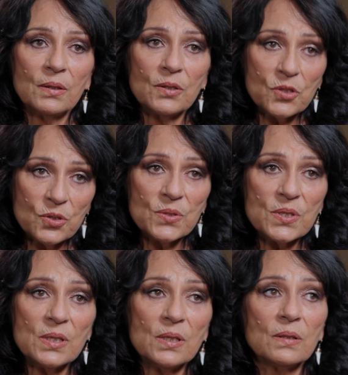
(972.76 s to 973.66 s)
issues
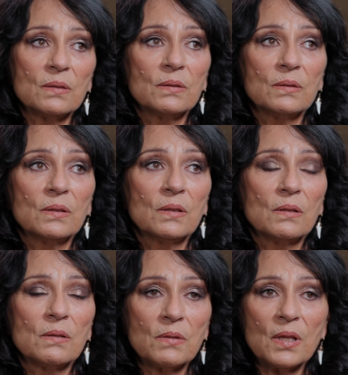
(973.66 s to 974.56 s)
here
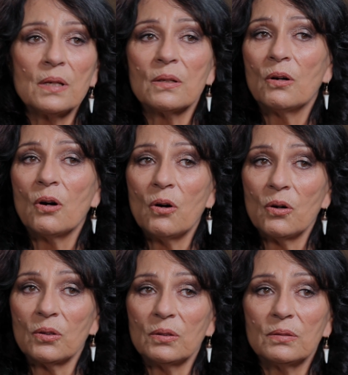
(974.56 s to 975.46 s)
that are
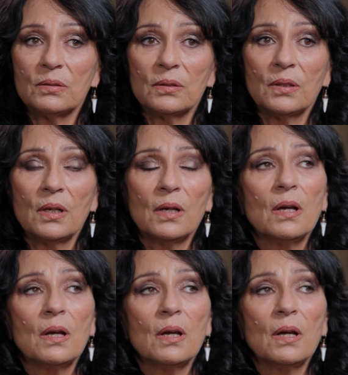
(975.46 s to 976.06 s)
gone. Mm.